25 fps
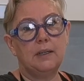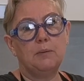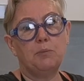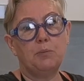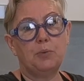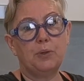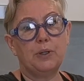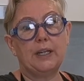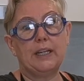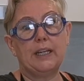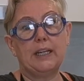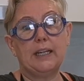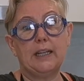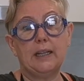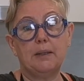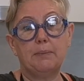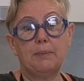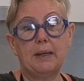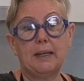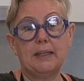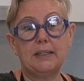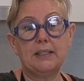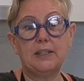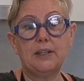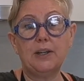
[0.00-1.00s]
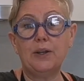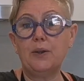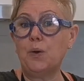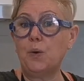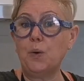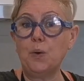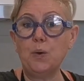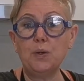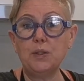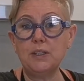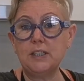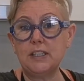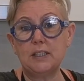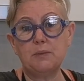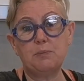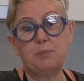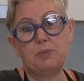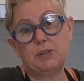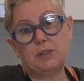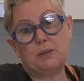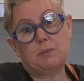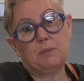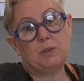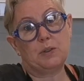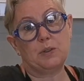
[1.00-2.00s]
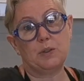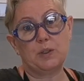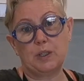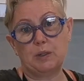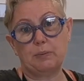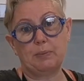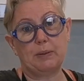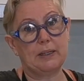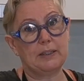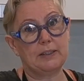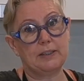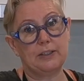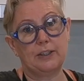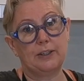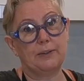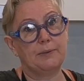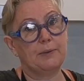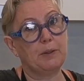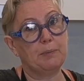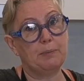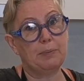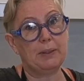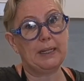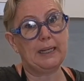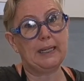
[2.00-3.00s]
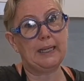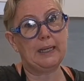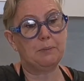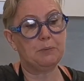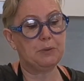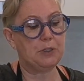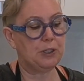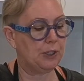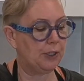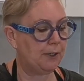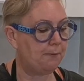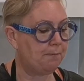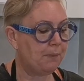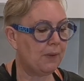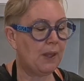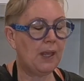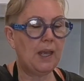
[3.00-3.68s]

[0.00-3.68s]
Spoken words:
putting it in the pasta dough, or just put some salt in your pasta dough, completely up to you.